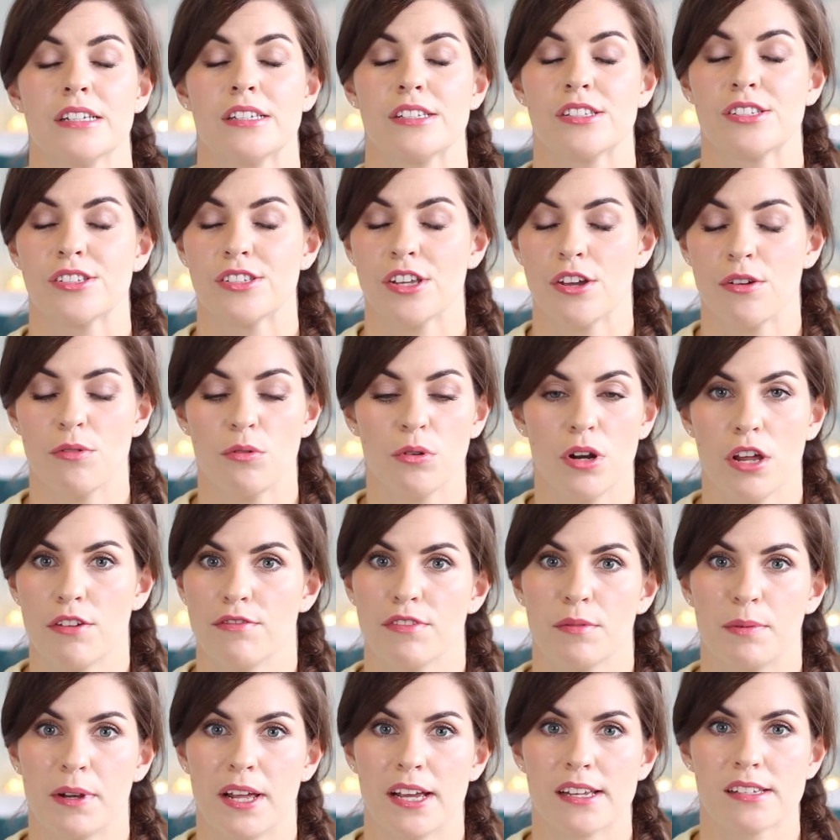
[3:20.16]
so all
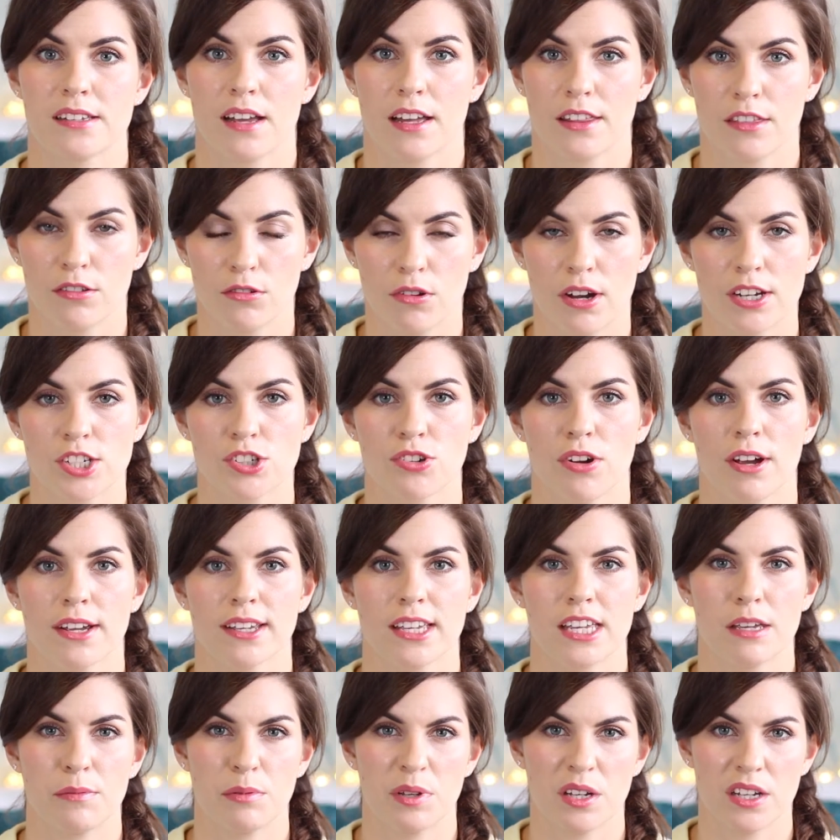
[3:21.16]
over the place, I thought I'd try
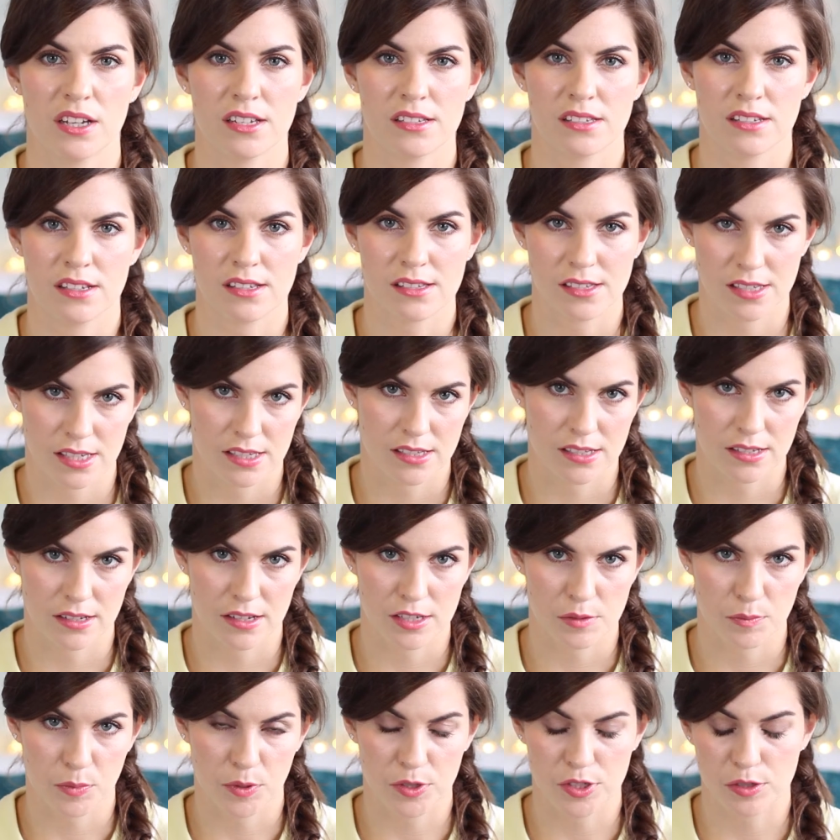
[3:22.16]
and keep it as
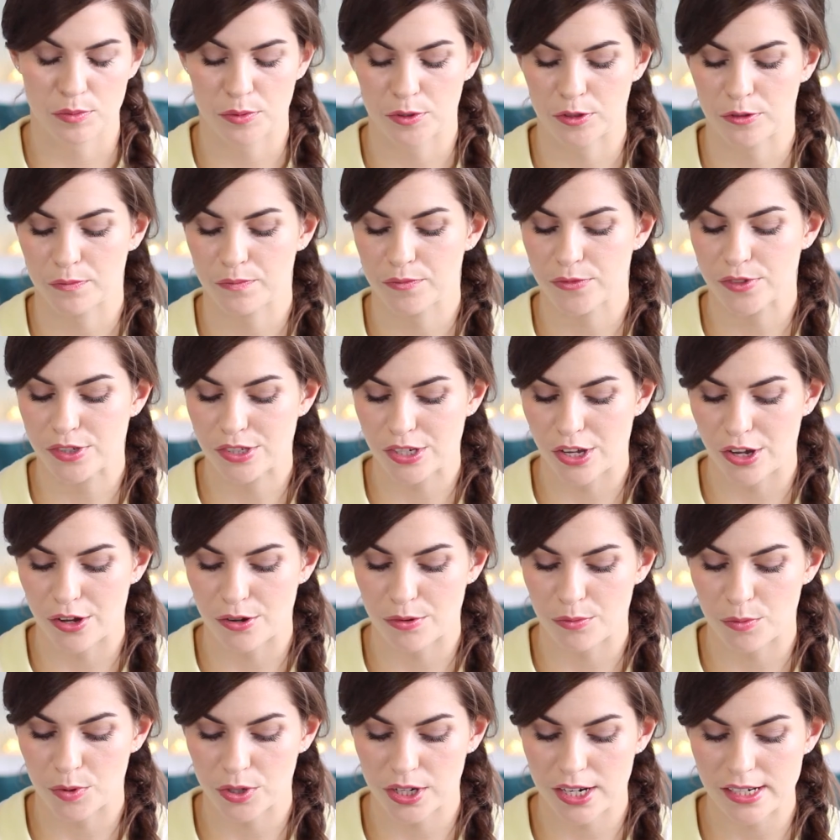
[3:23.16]
consistent as possible.
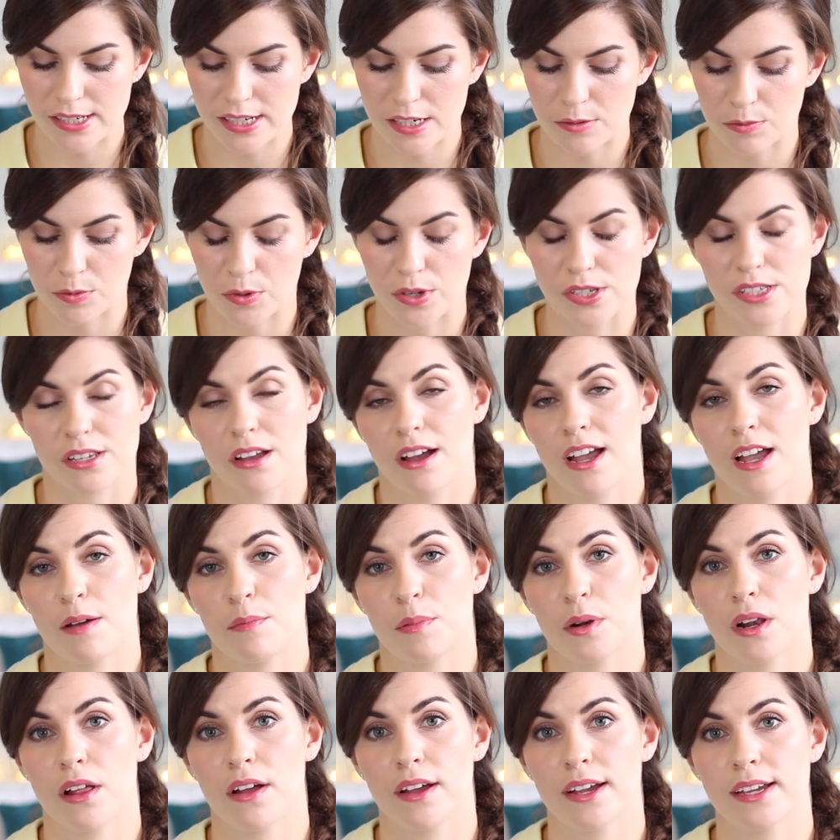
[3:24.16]
So what I did was I
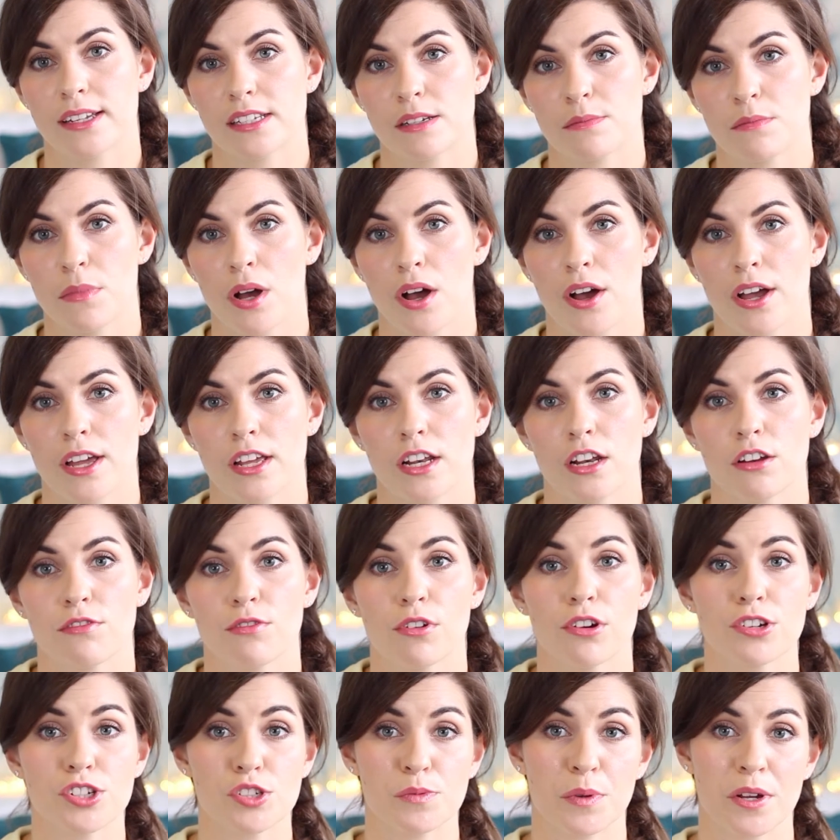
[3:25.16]
applied my La
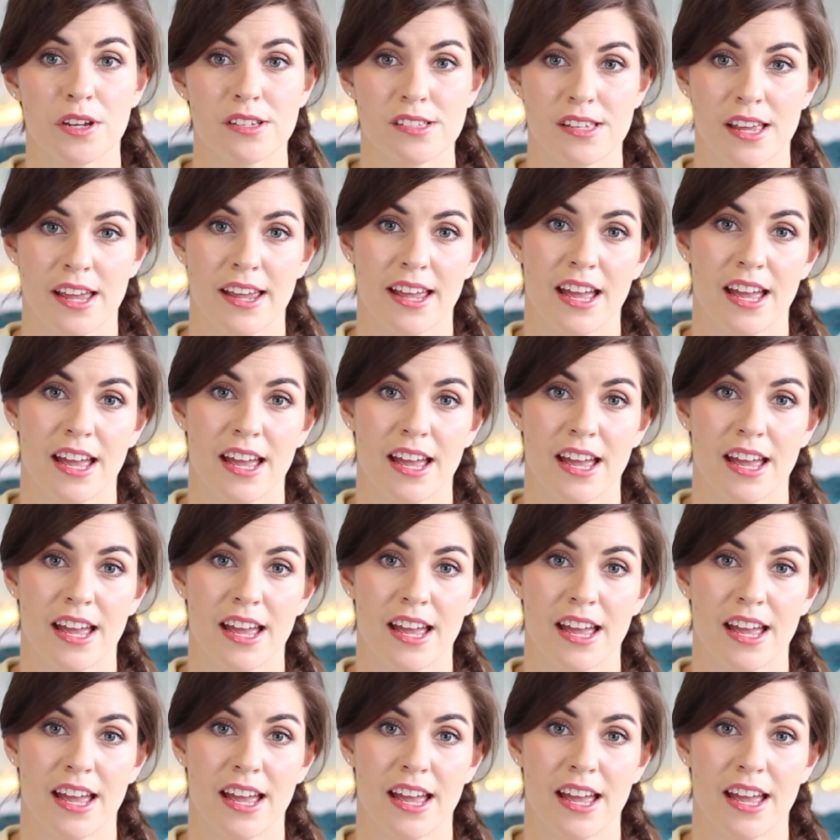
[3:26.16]
Roche-Posay